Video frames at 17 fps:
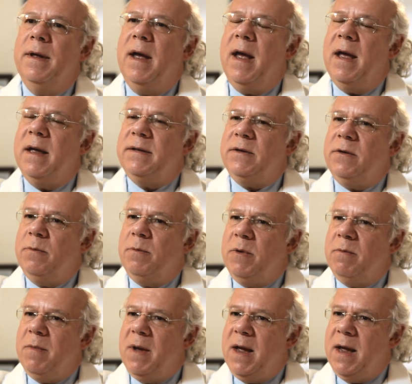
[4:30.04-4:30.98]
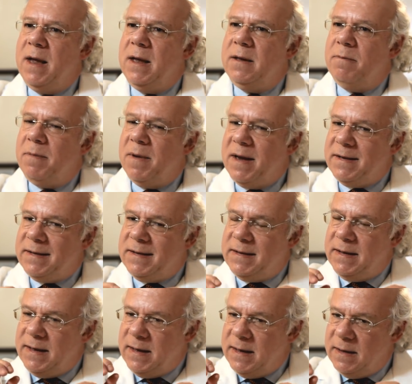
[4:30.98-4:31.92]
has to be made by
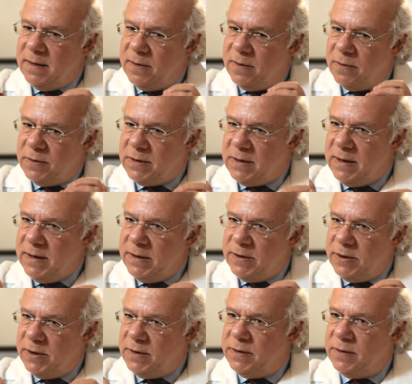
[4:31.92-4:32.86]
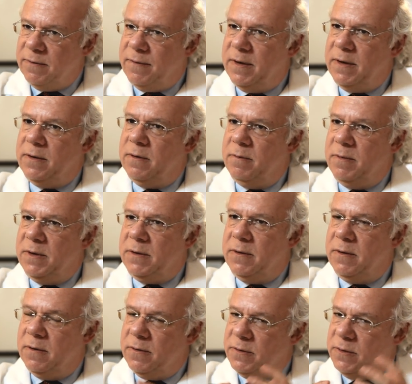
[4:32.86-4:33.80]
seeing those lesions of
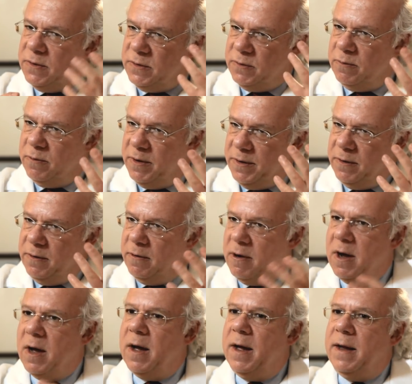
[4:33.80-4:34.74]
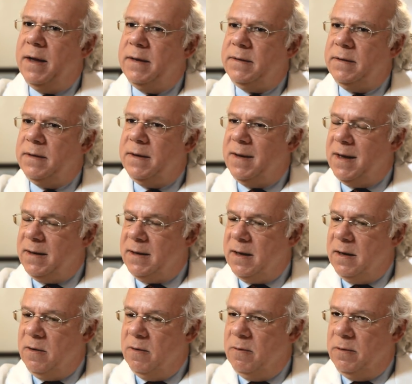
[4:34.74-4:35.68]
endometriosis with your eyes, and that
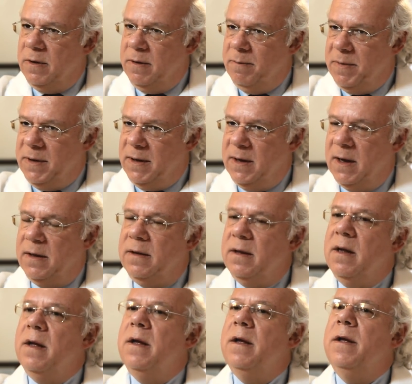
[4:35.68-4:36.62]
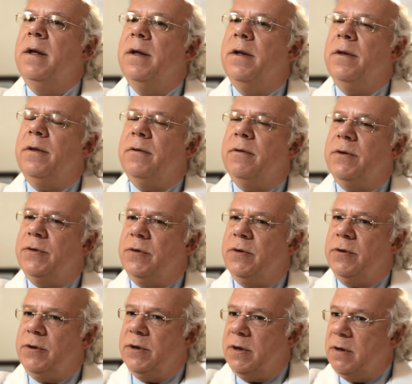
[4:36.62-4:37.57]
can only be done through a
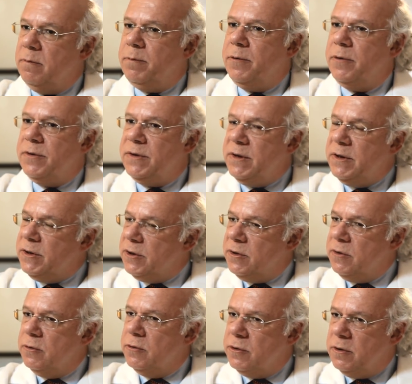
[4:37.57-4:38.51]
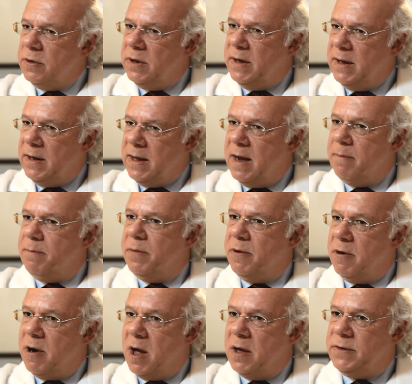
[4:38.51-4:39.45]
surgical procedure, usually a
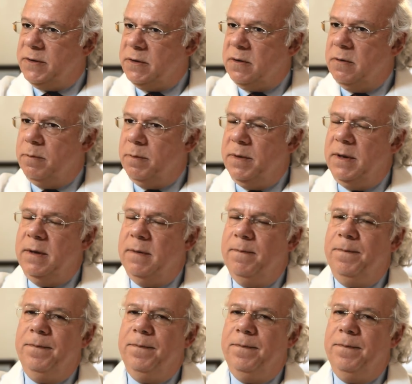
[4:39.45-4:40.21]
laparoscopy,